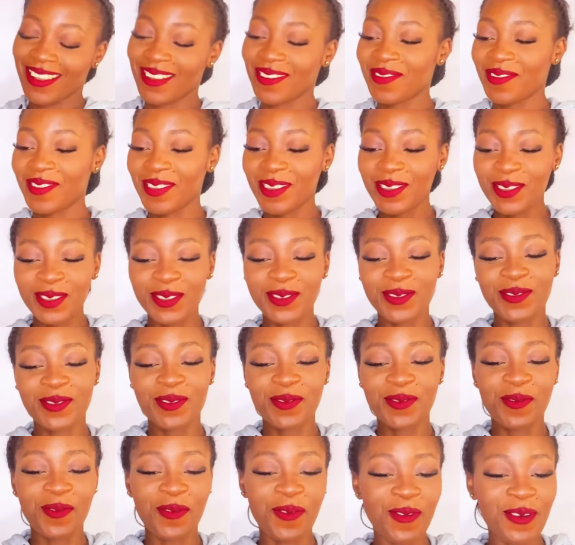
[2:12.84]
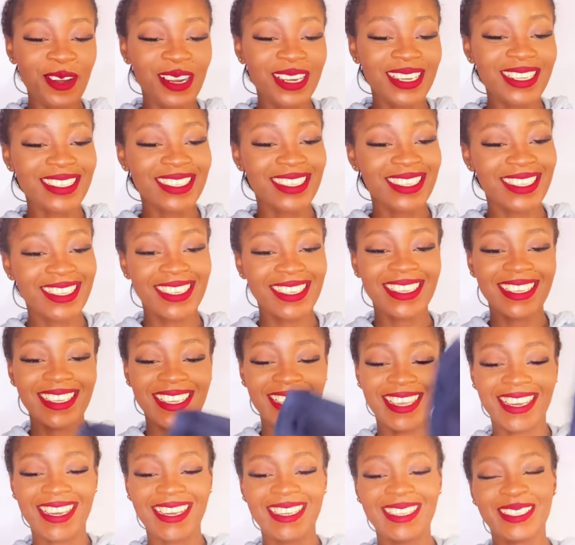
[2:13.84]
feels good
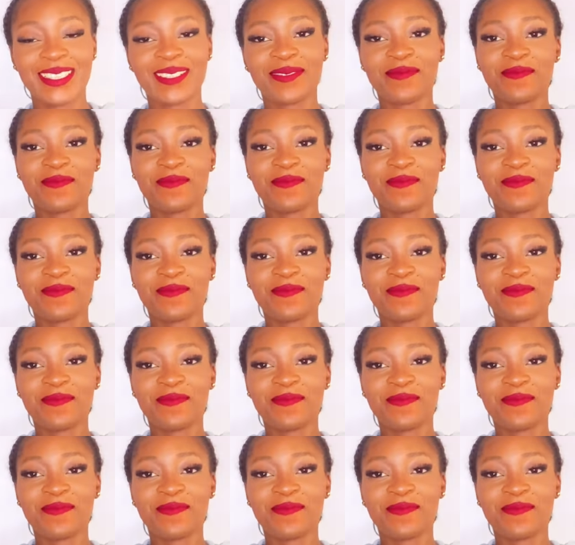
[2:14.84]
quality, and it's